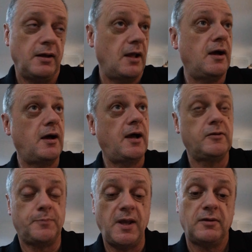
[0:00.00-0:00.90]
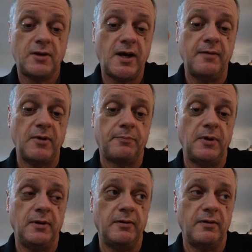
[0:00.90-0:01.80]
Now I spent time up
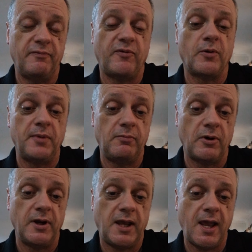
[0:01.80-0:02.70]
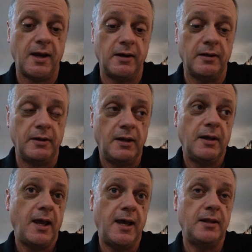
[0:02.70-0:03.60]
in Fort McMurray, Canada,
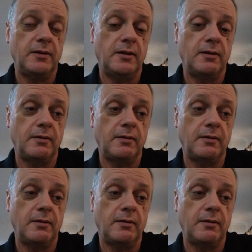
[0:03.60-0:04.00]
and